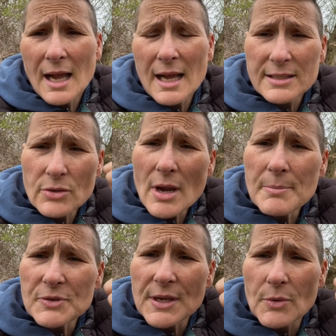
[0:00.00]
uh, so
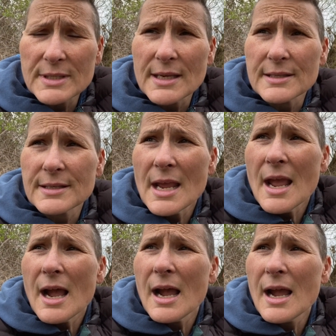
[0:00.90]
number sequences.
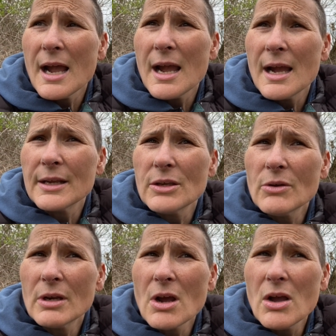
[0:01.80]
Uh, you
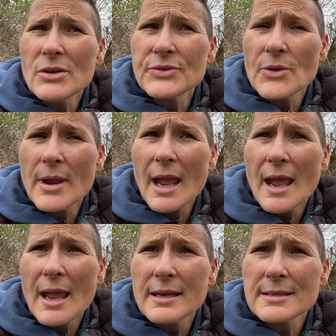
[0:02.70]
can also
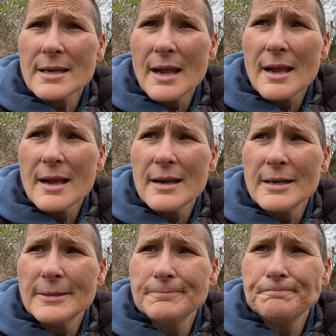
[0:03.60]
get
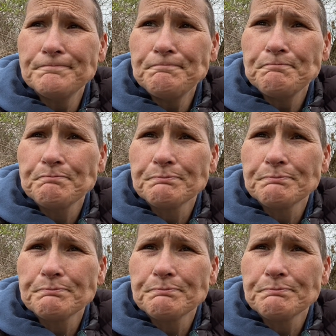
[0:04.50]
um,